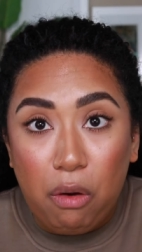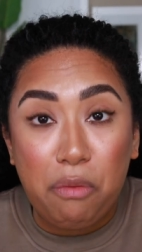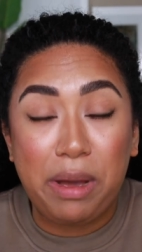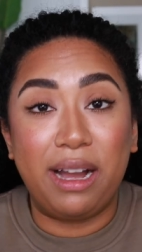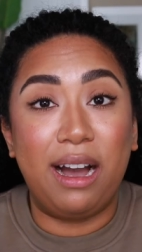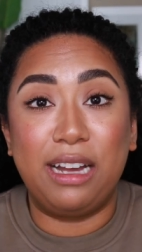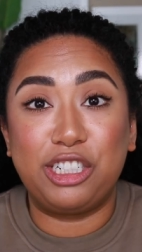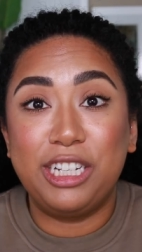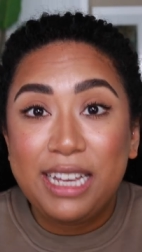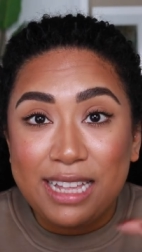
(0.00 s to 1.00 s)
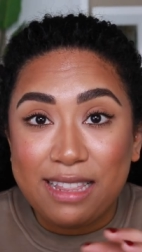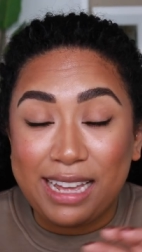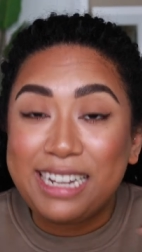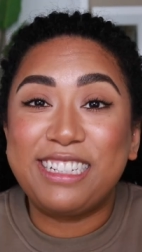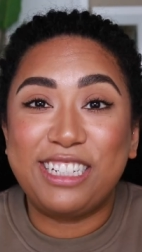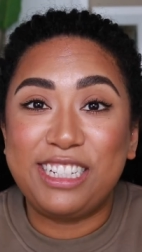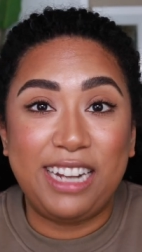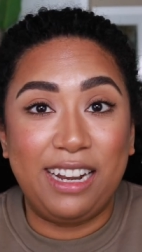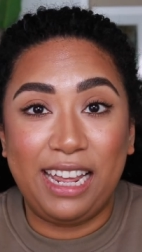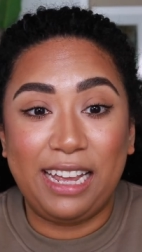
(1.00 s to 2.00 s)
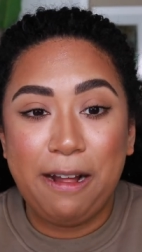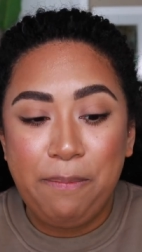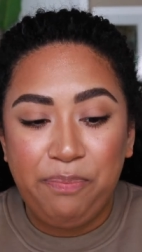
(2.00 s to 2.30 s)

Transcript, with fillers: oh my gosh, that is stunning.